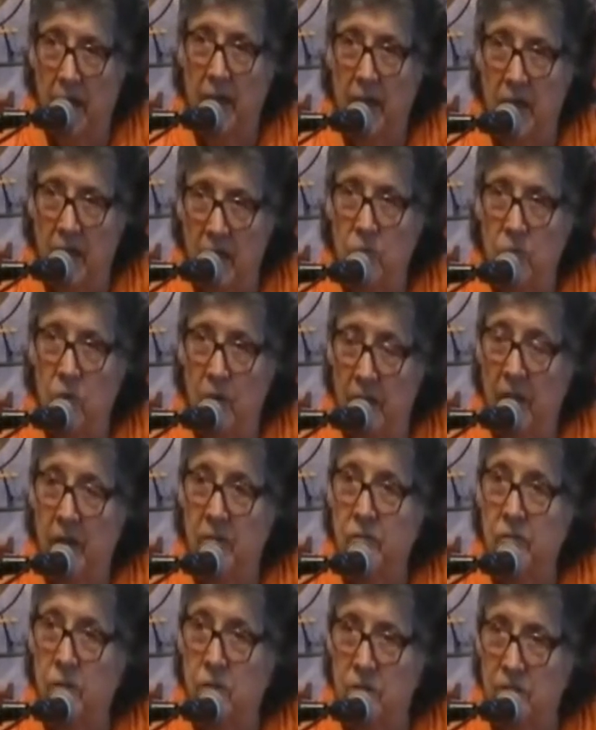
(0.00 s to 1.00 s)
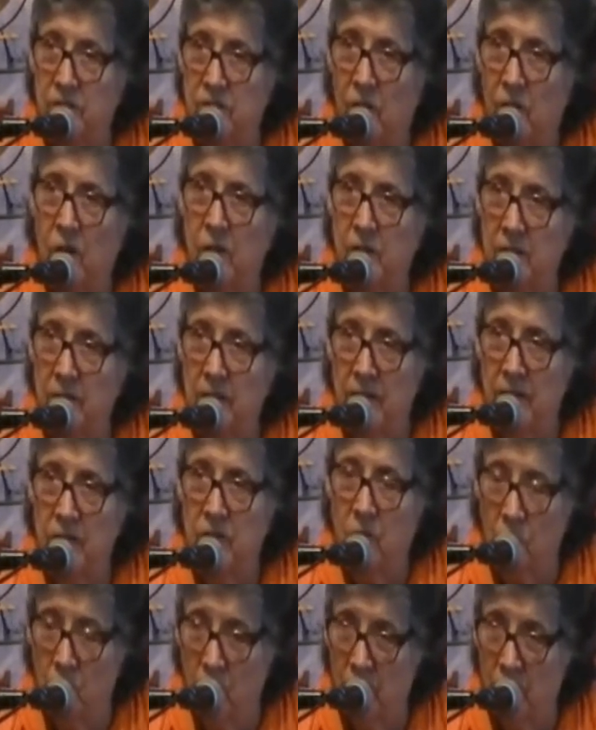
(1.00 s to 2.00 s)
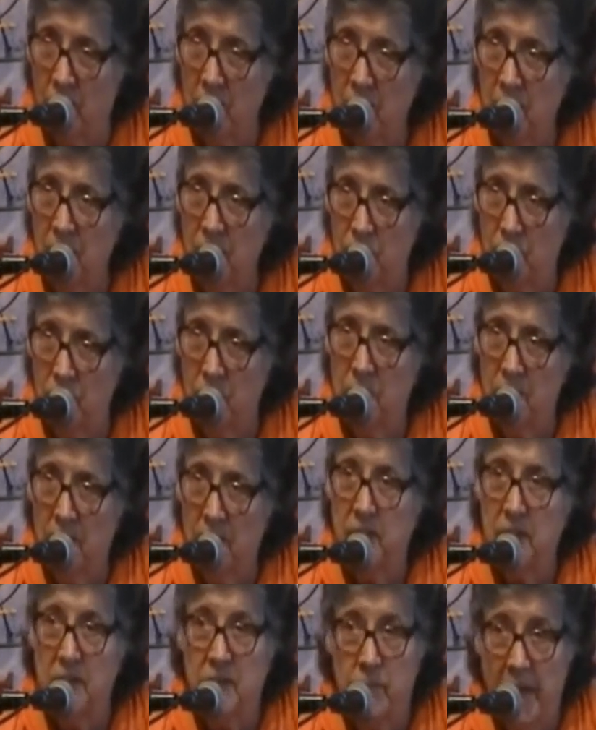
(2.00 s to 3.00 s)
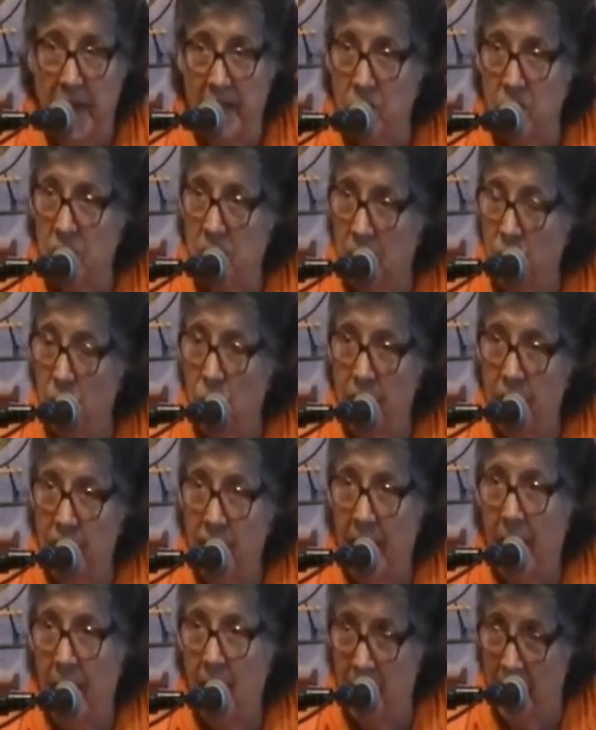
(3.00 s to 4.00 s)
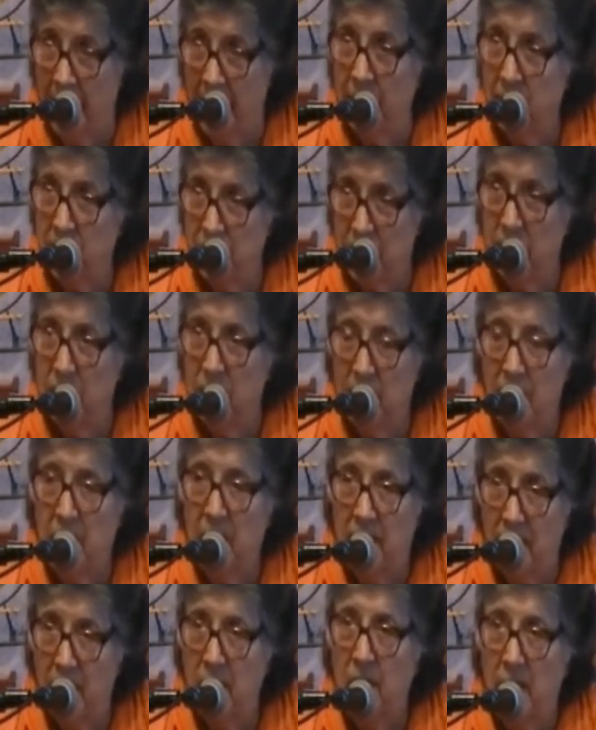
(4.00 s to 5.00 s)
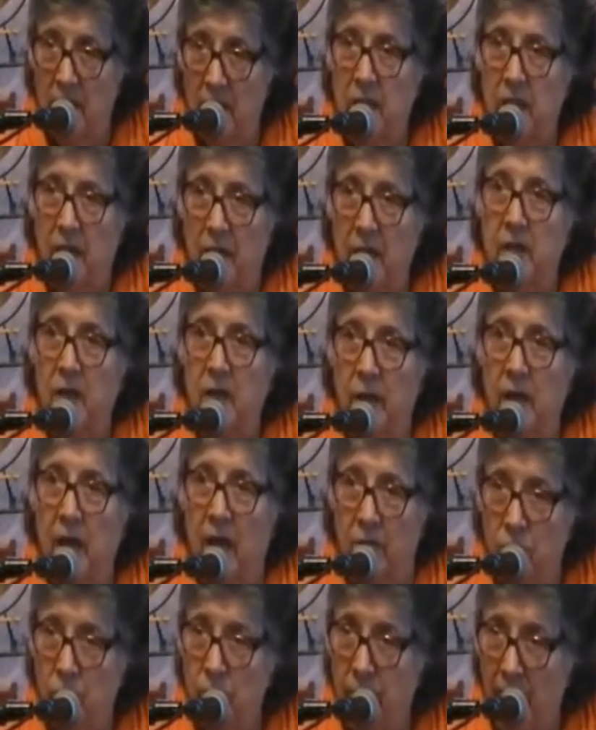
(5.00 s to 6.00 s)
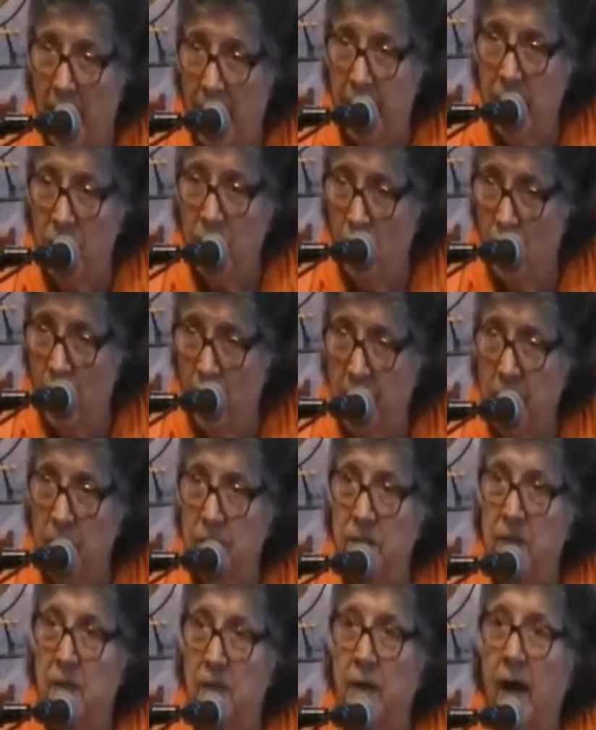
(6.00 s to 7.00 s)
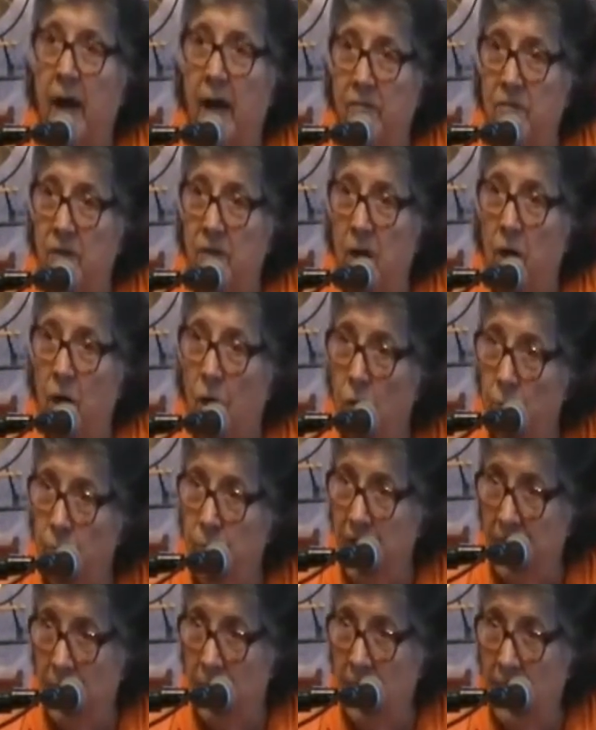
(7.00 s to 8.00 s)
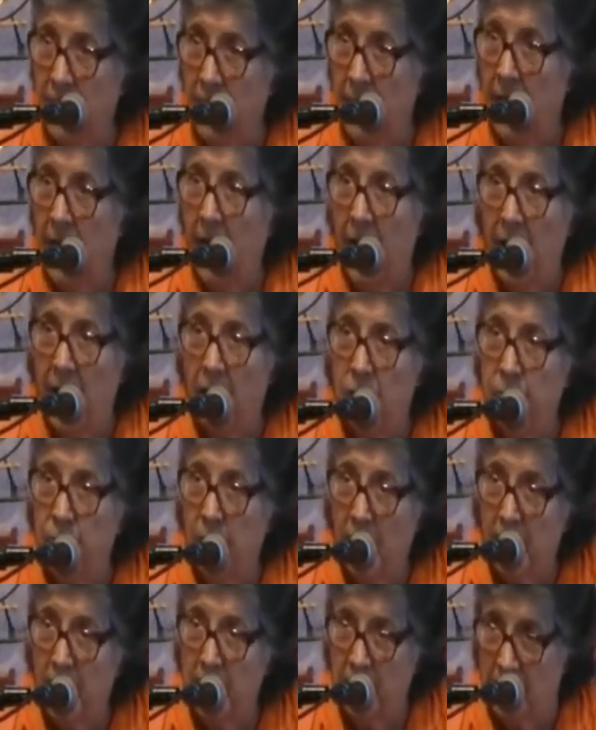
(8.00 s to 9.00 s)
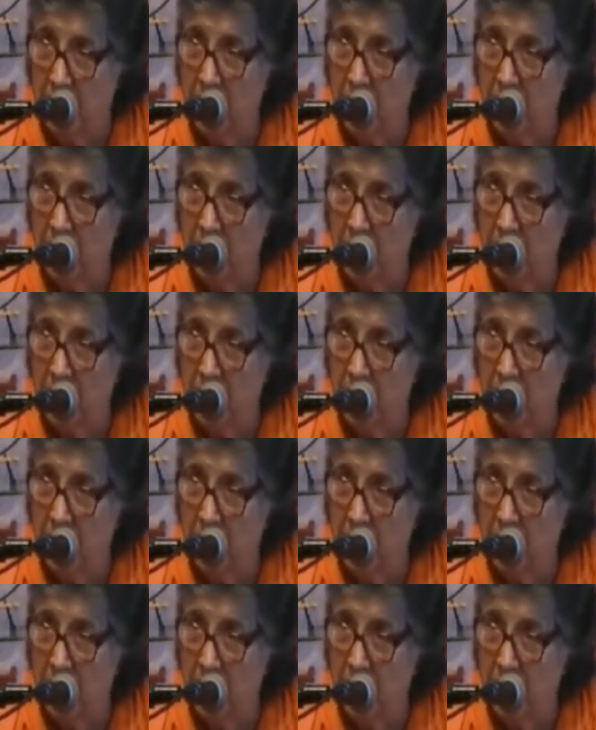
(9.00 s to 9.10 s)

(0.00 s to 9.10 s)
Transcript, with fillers: And when I first started in the work, especially with Alex, everybody wanted to have an OBE out of body